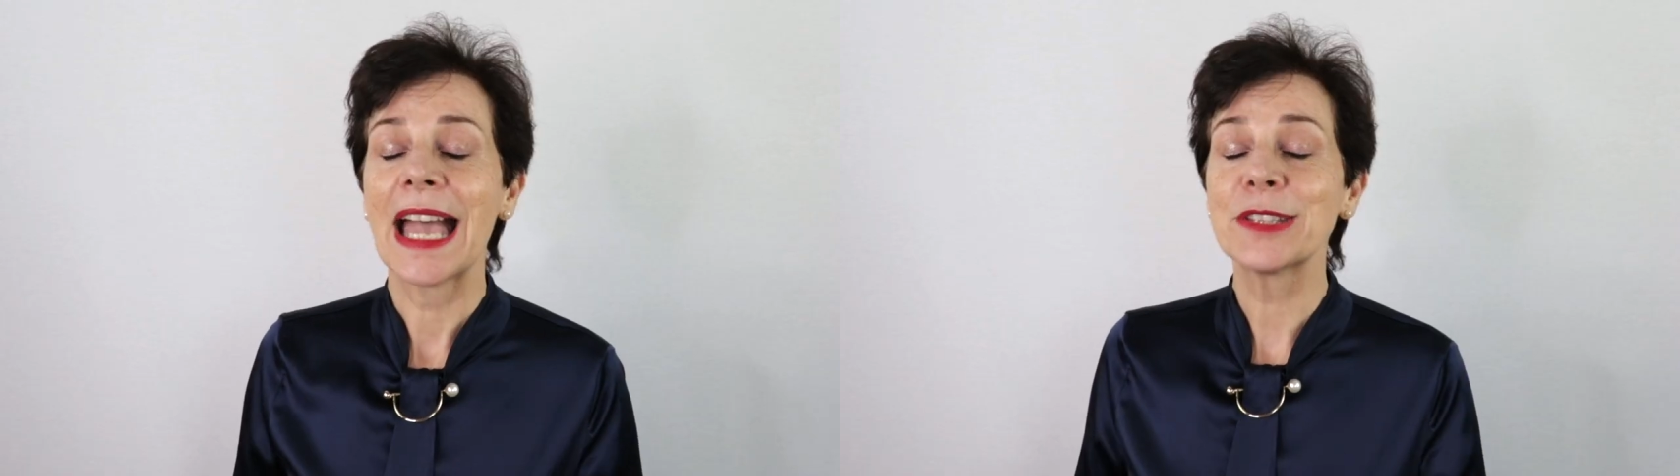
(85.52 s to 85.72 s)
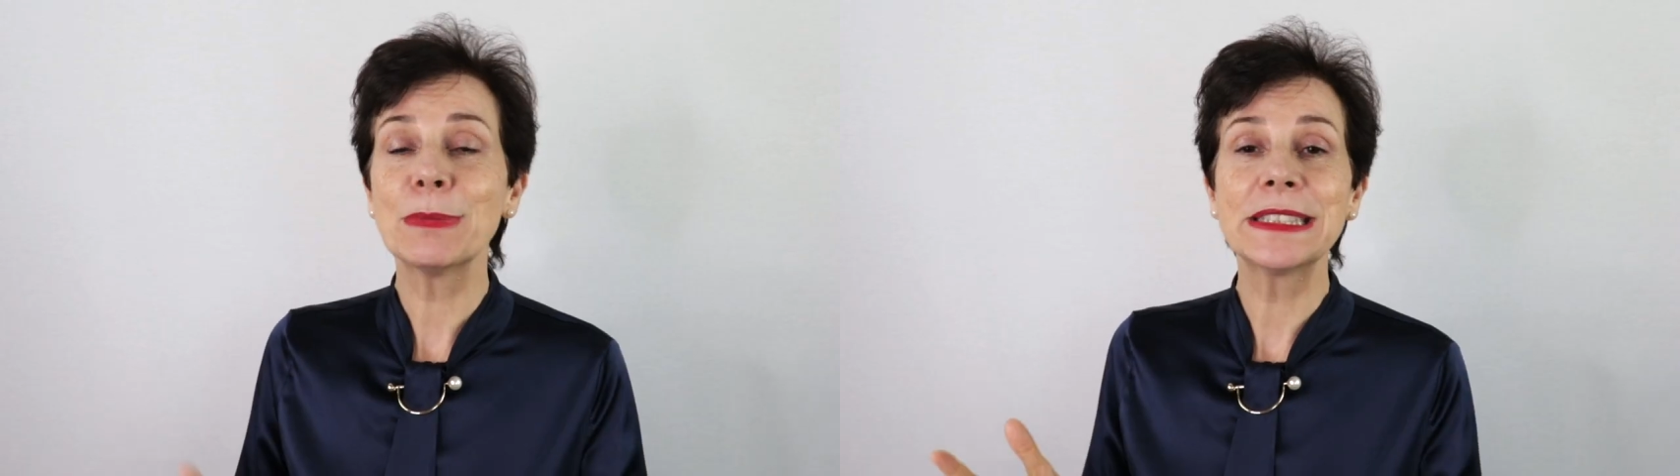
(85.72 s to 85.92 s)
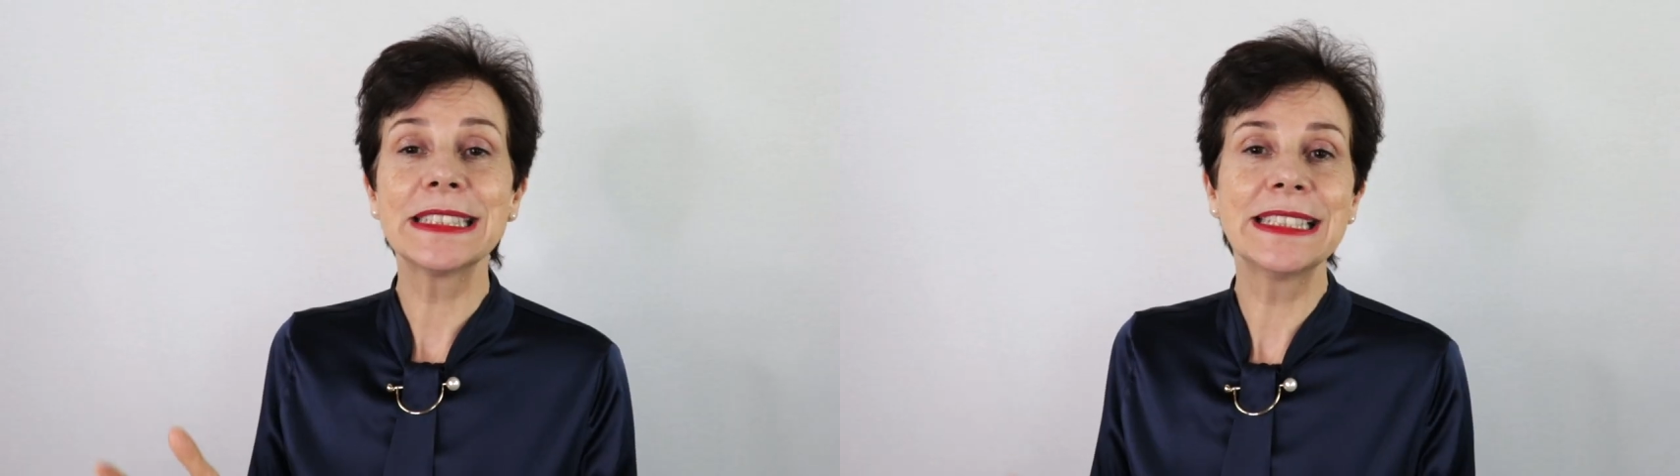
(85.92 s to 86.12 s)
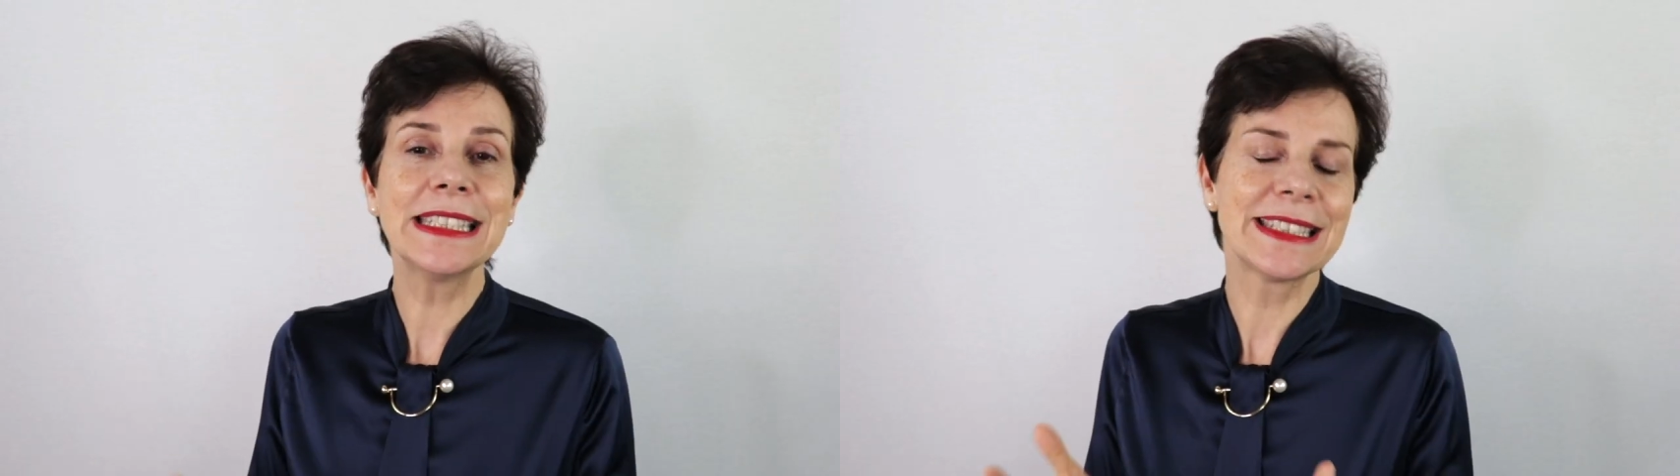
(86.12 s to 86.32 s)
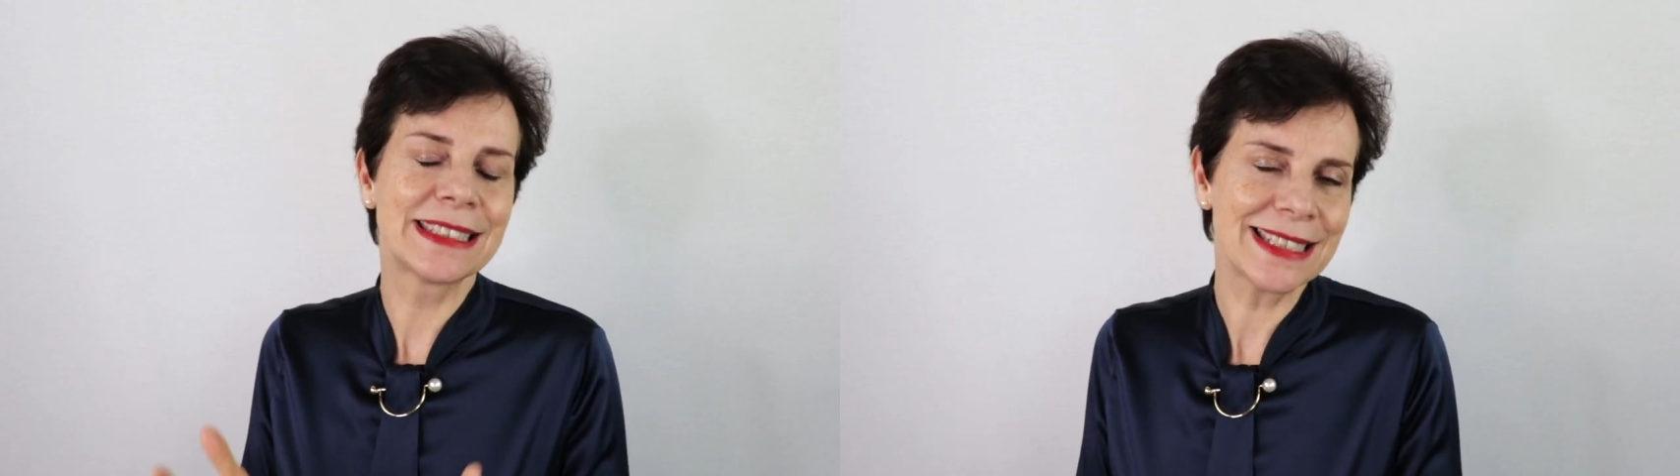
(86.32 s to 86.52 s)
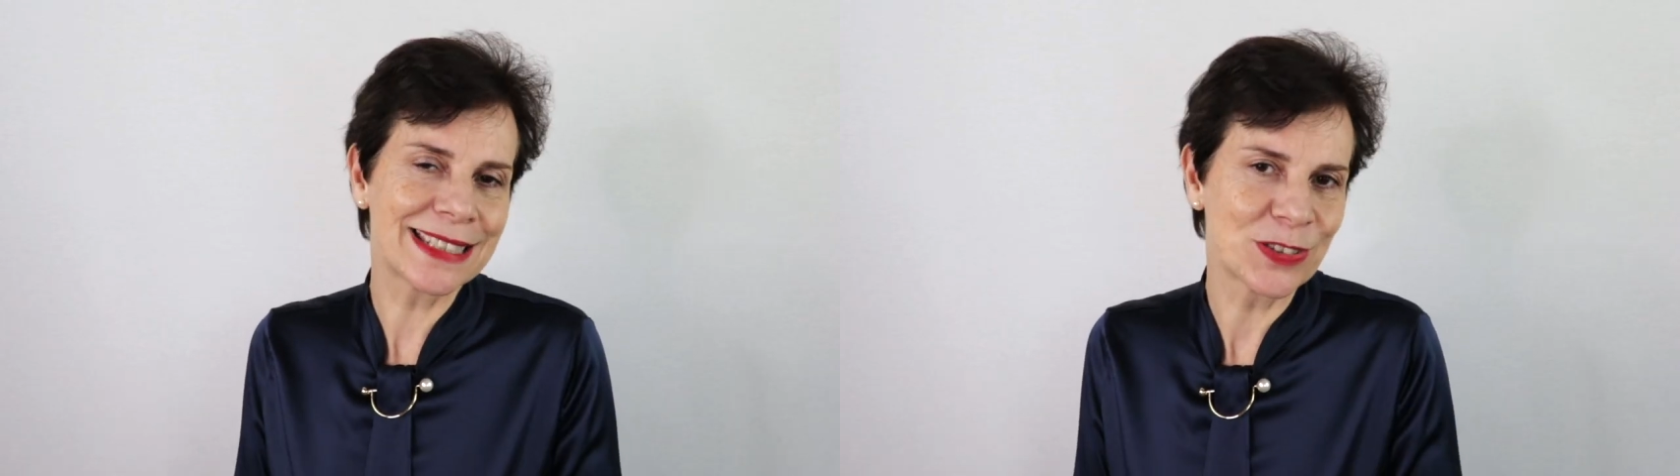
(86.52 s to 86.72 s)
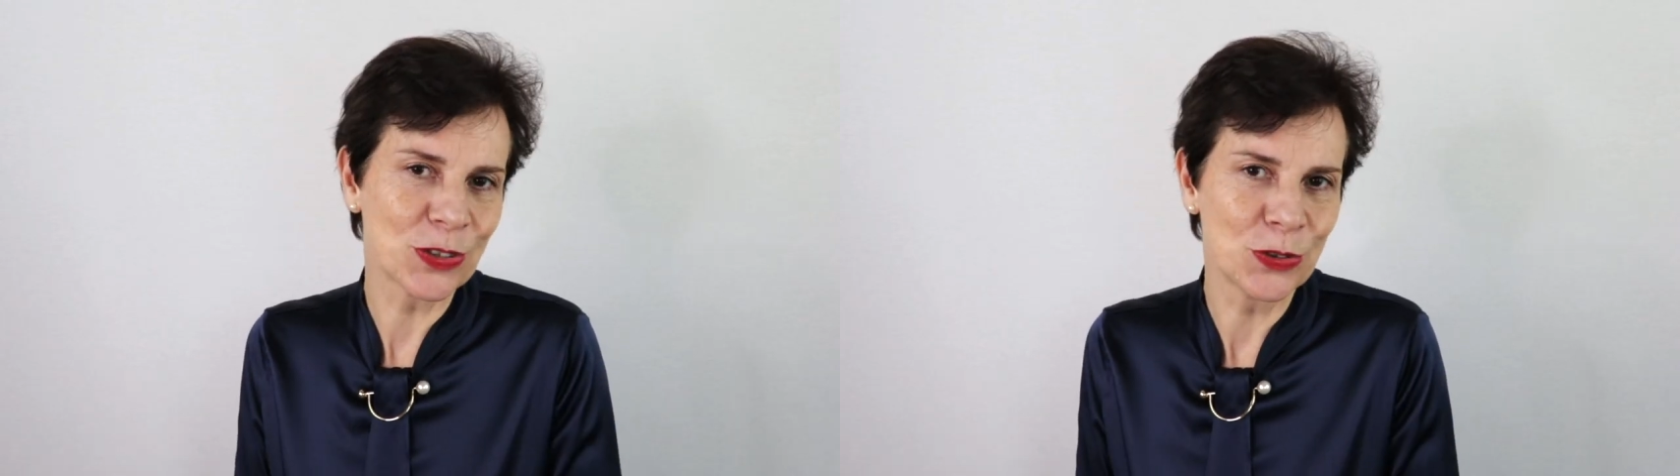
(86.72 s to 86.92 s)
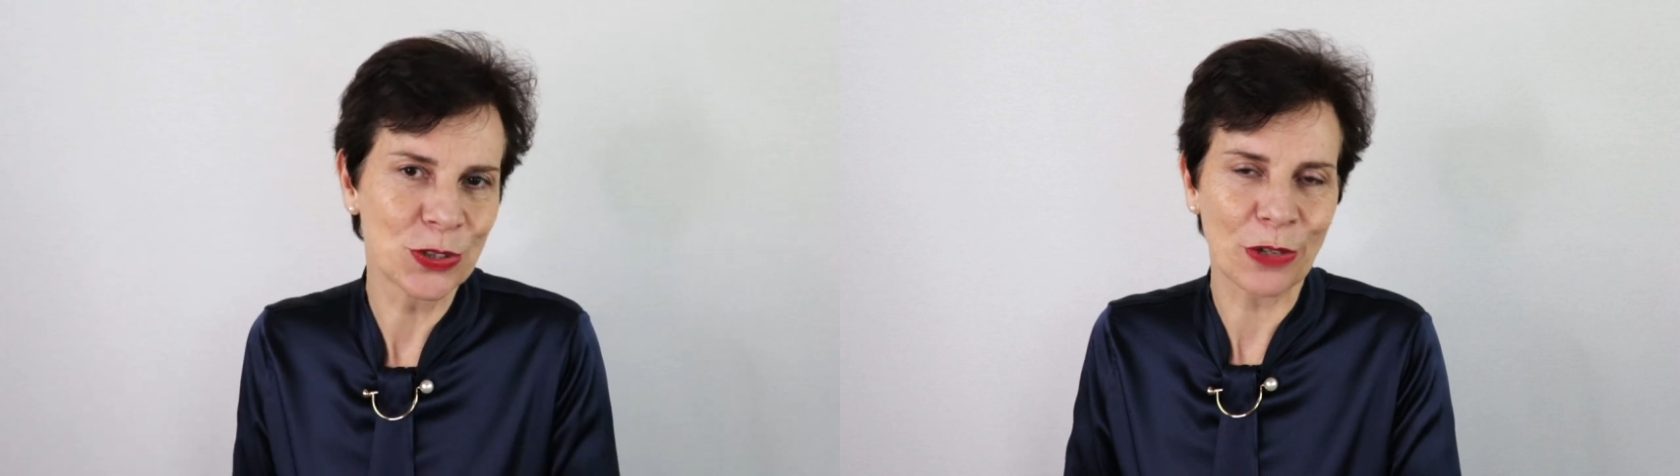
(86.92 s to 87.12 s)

Admittedly, this is a look